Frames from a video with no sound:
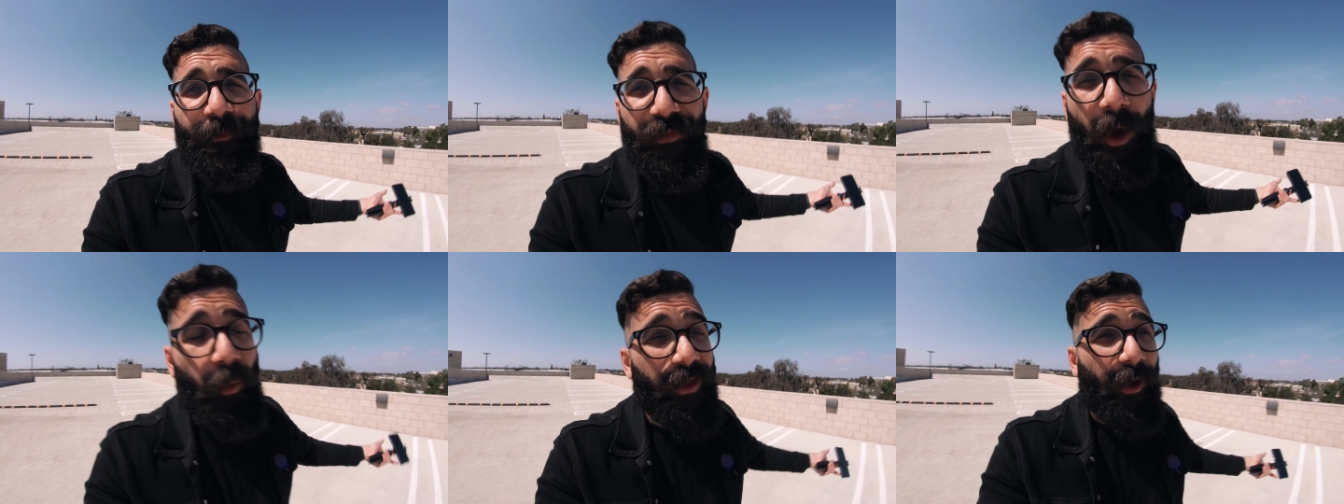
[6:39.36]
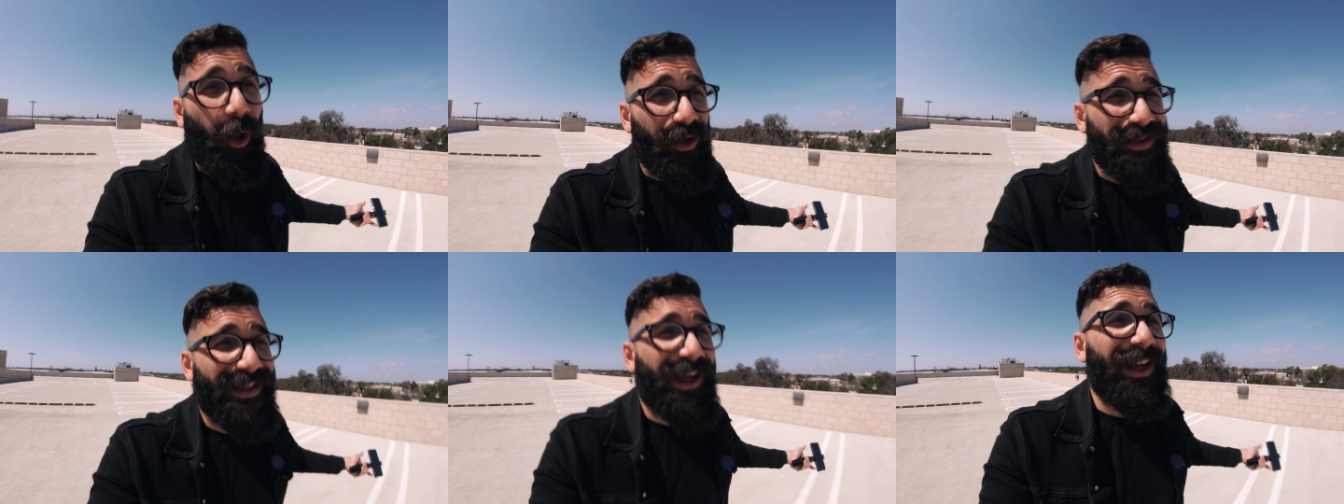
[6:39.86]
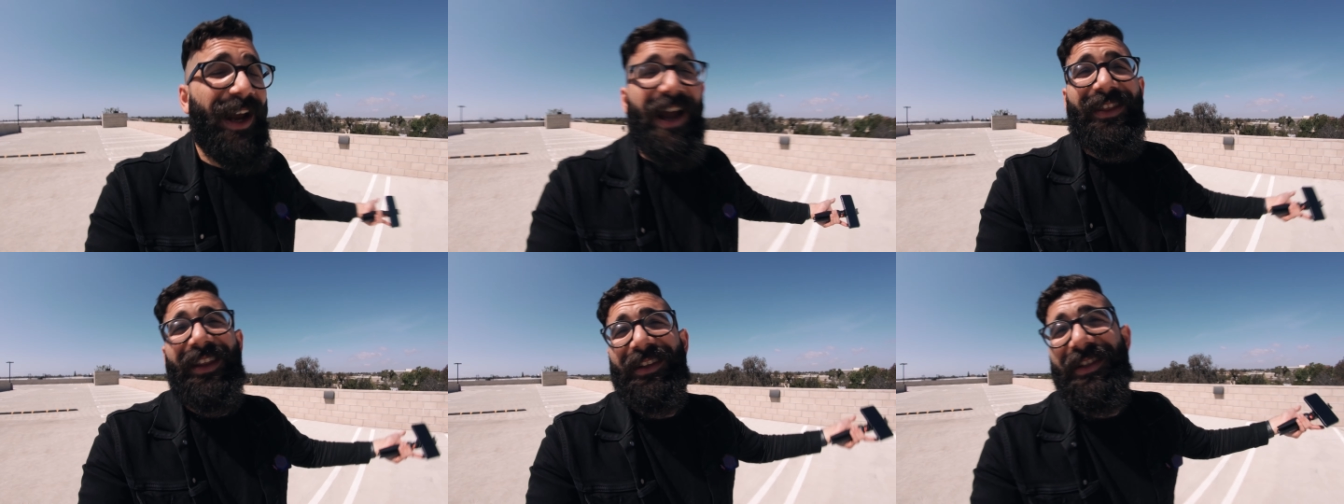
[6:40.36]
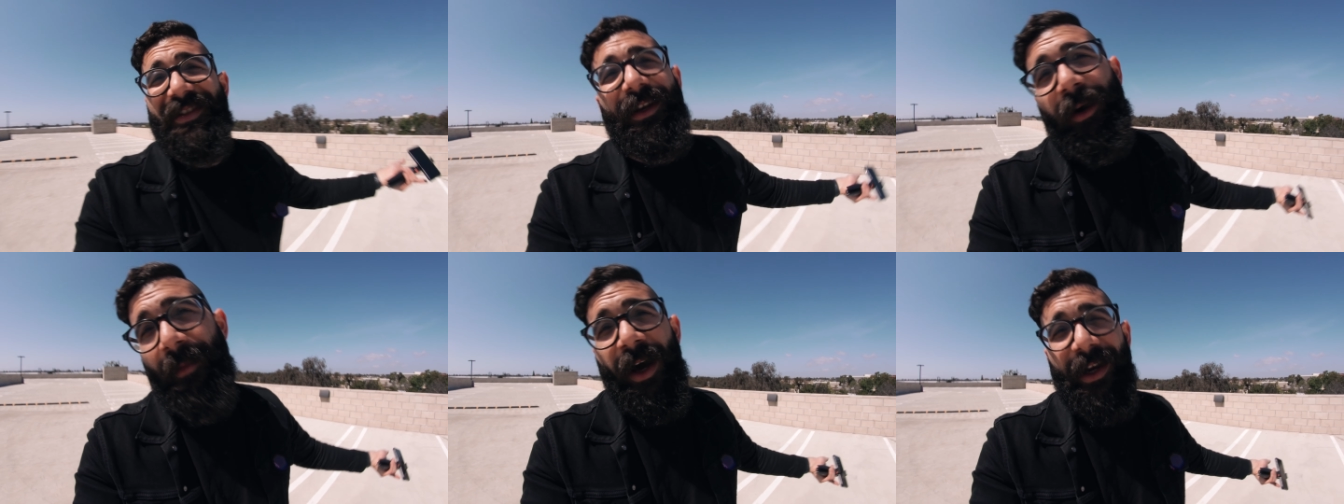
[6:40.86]
Now with all said, I think the
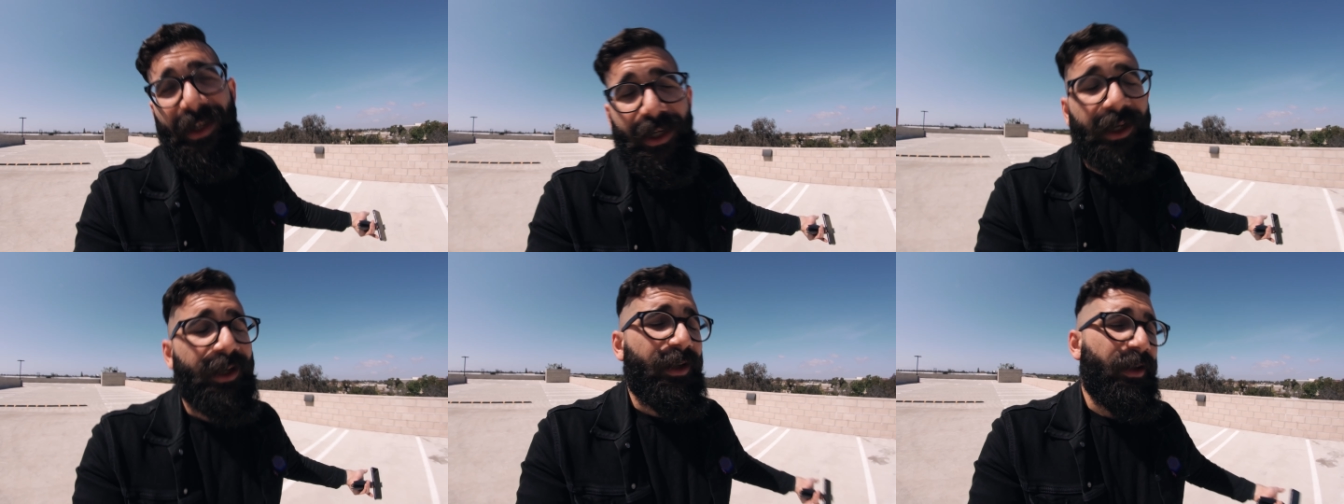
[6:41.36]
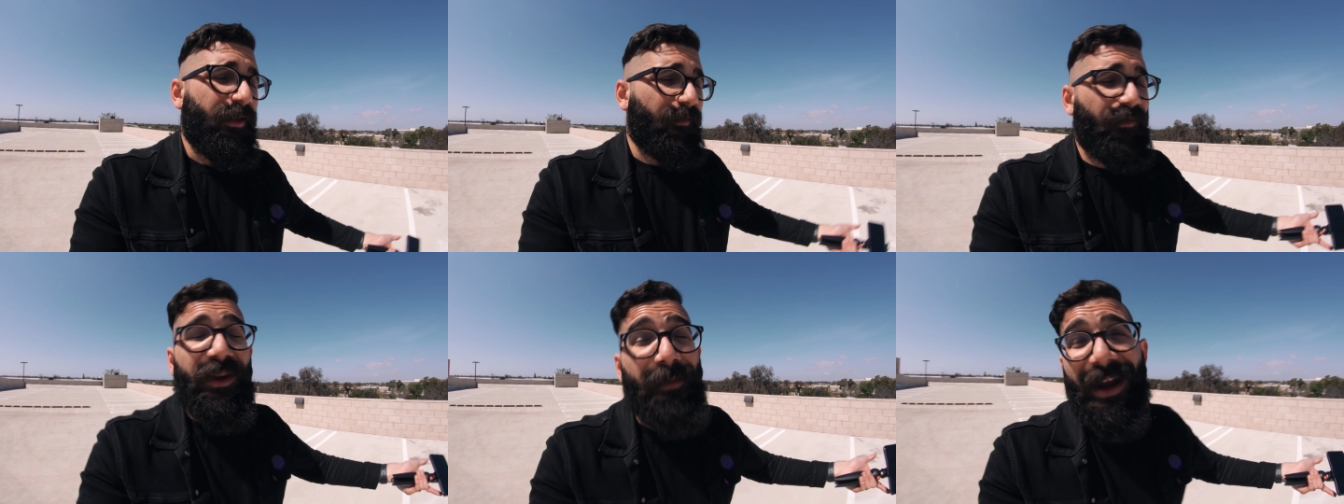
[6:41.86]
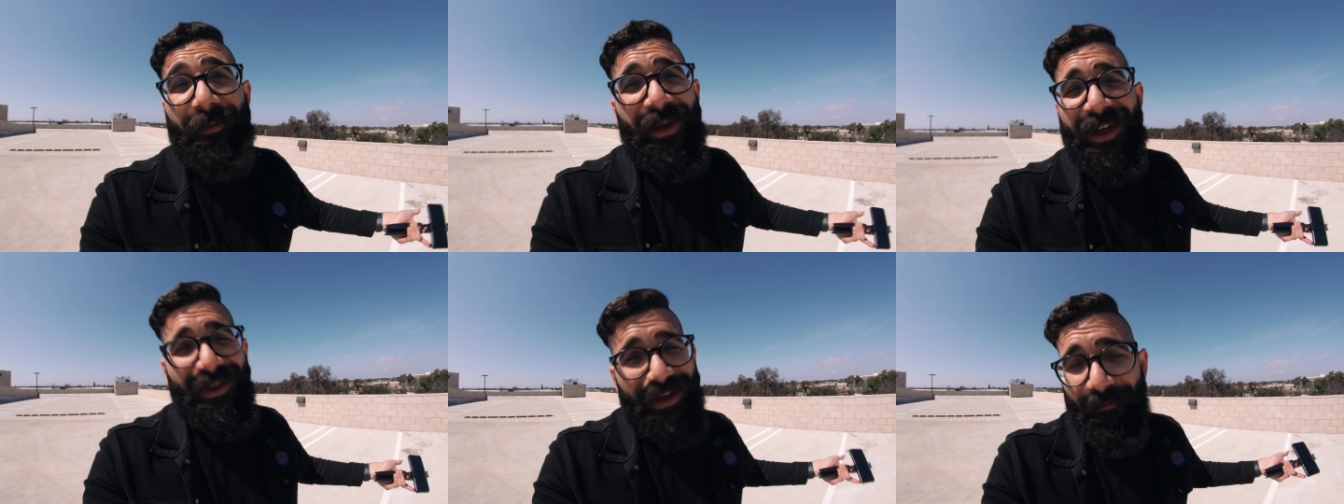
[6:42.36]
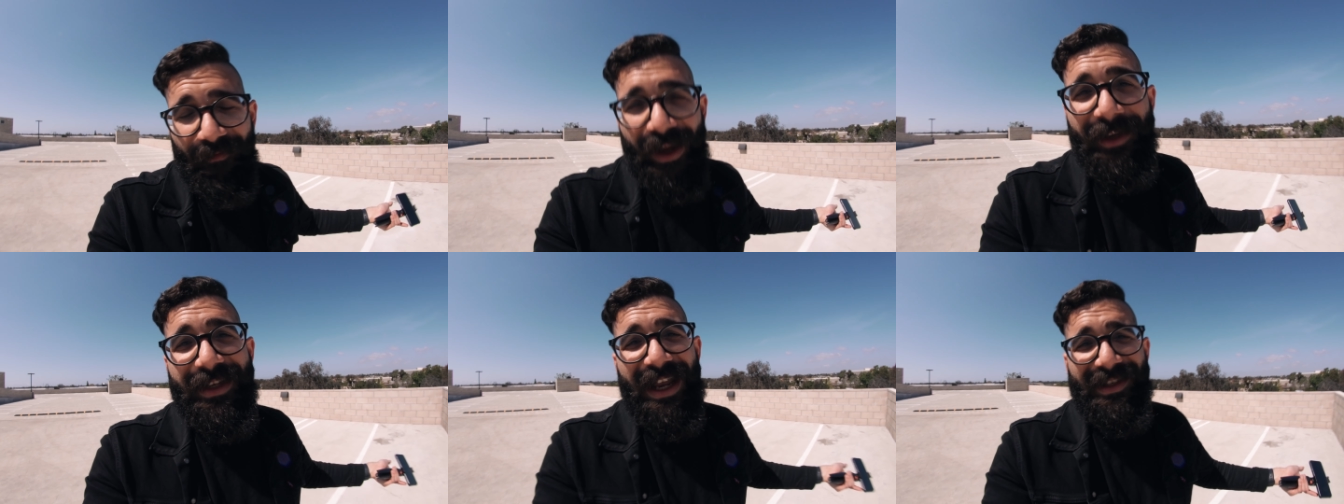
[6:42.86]
Saramonic VMic Mini is a
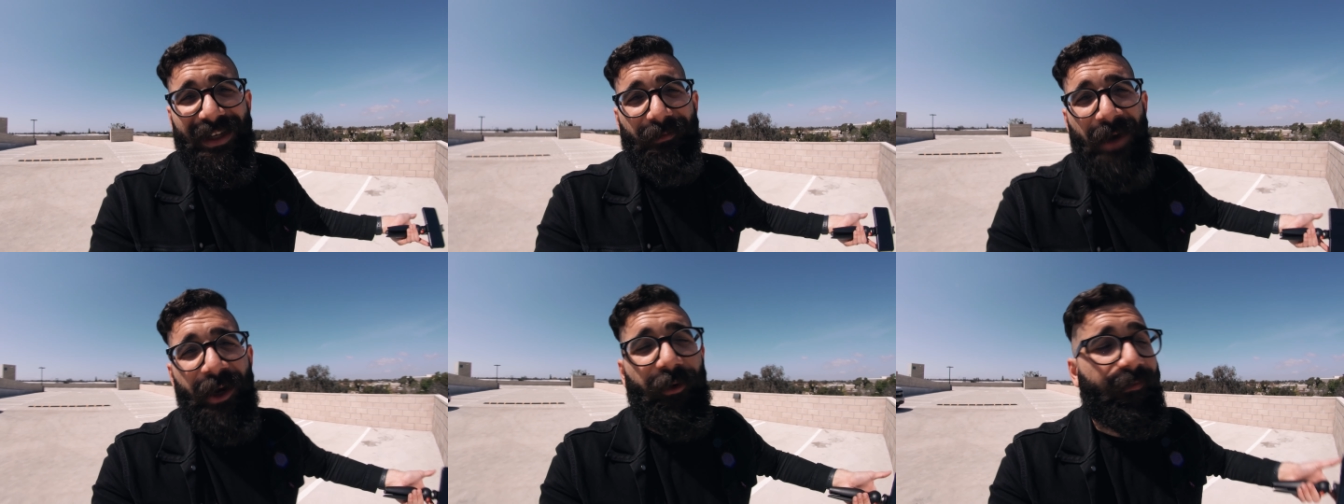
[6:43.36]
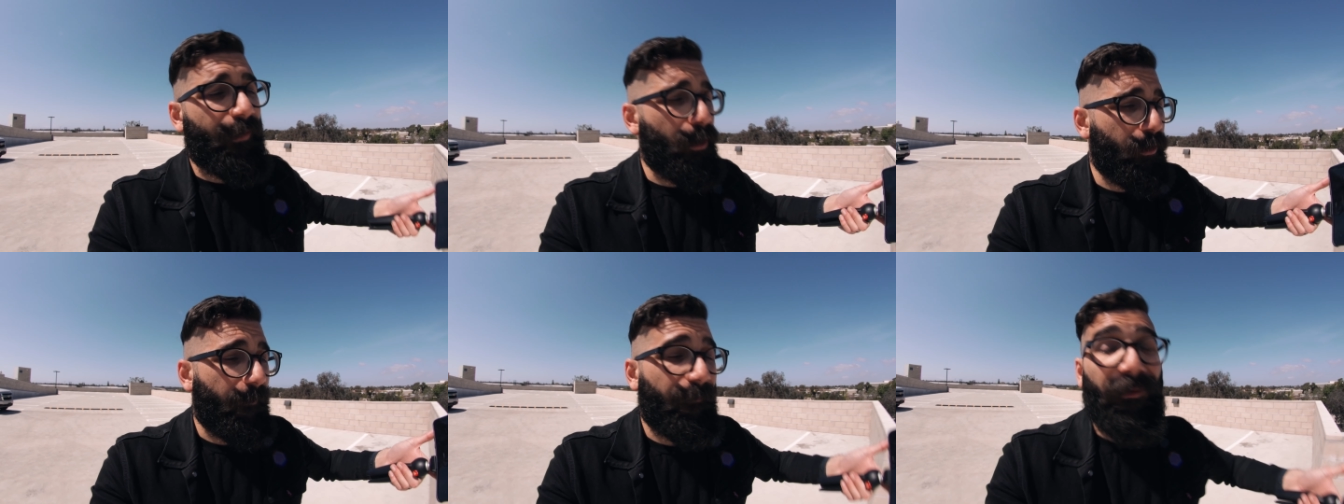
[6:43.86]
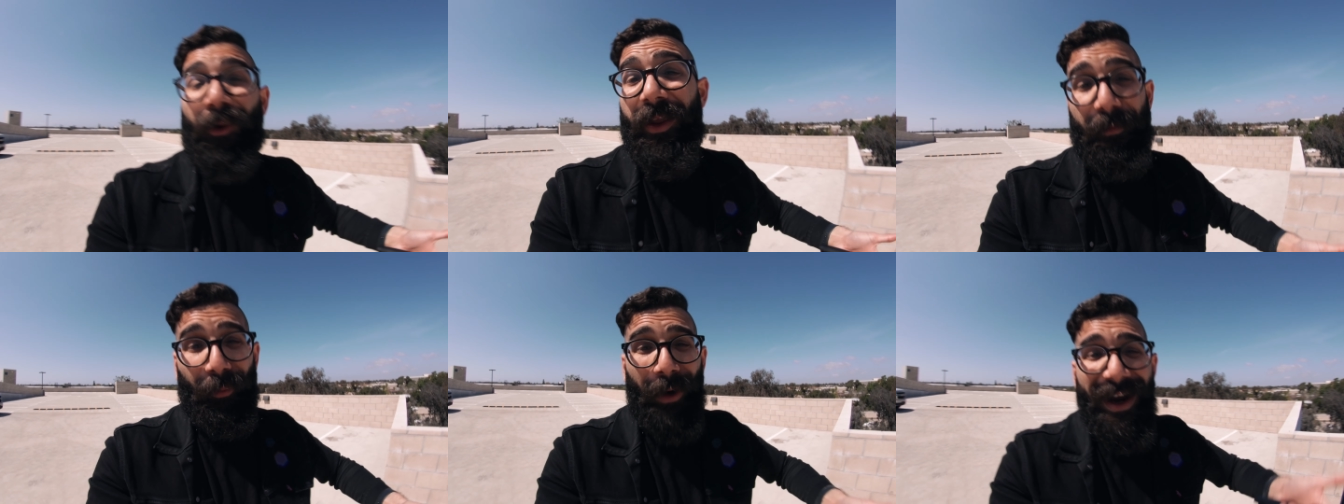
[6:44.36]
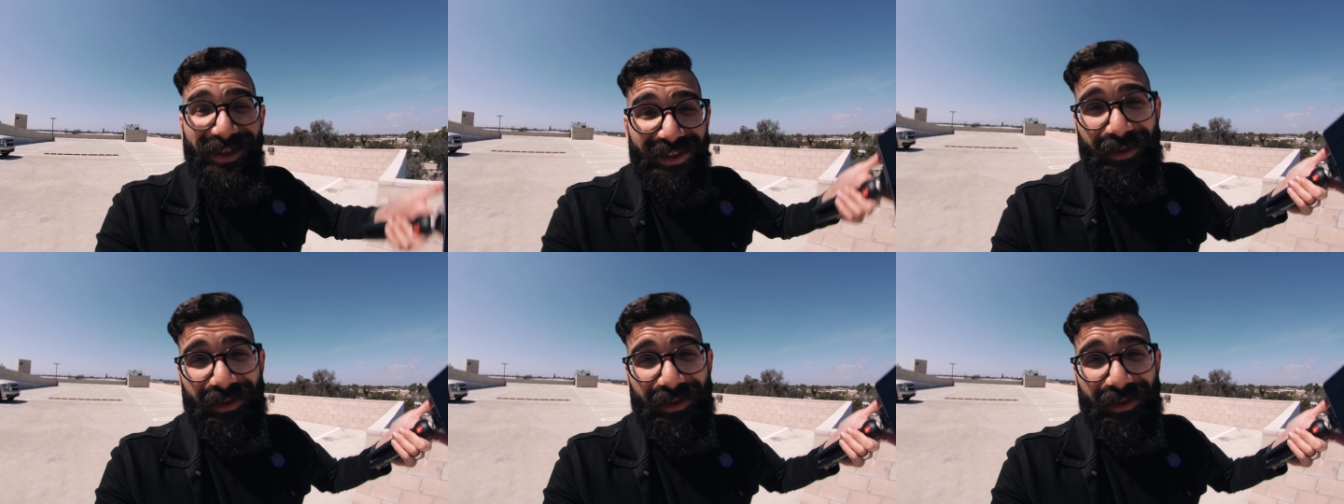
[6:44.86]
fantastic microphone for the price.